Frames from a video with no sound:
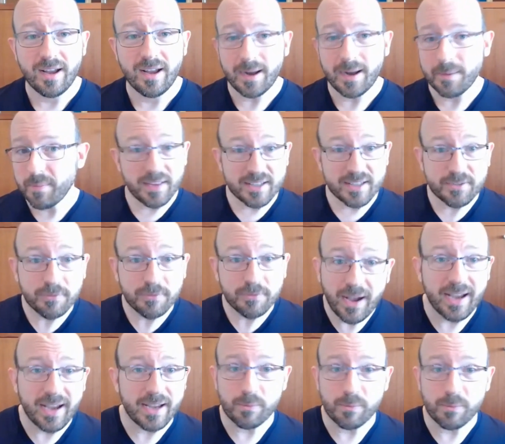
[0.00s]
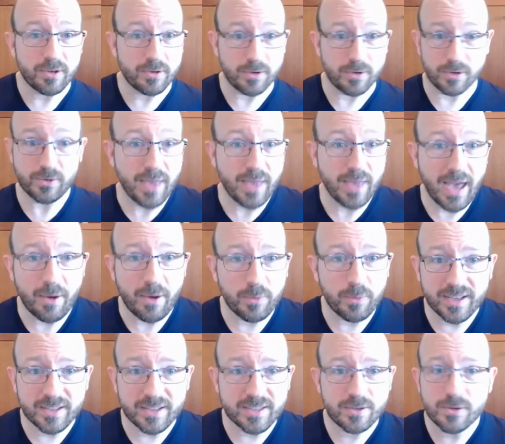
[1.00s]
And that's fine. You can do that when
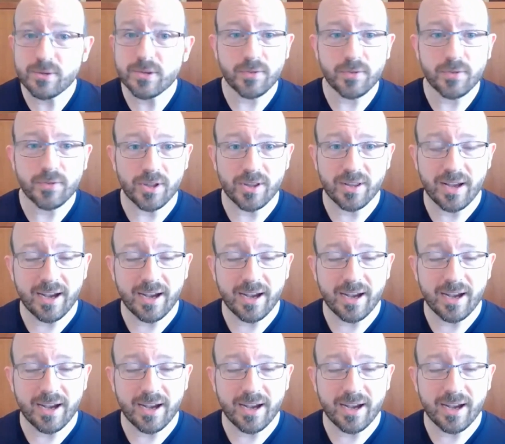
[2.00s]
that's useful.